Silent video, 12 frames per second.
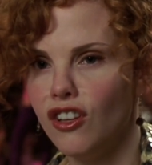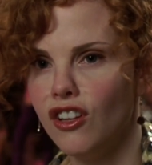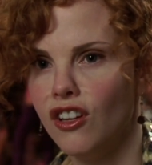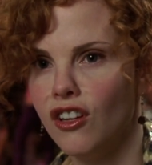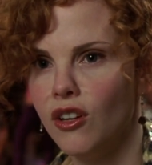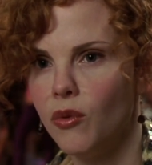
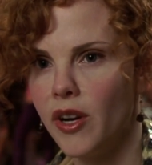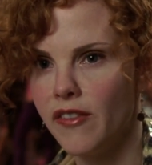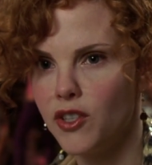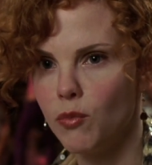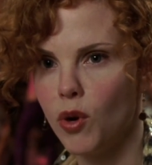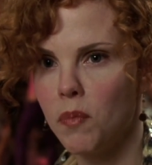Leave it to
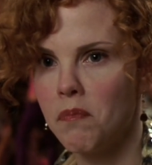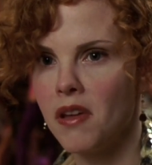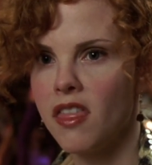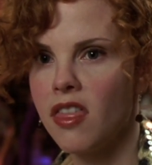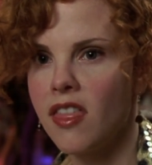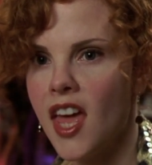Jenna to
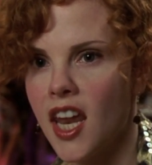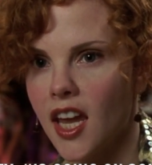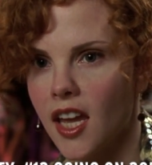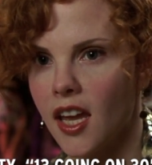tell it like it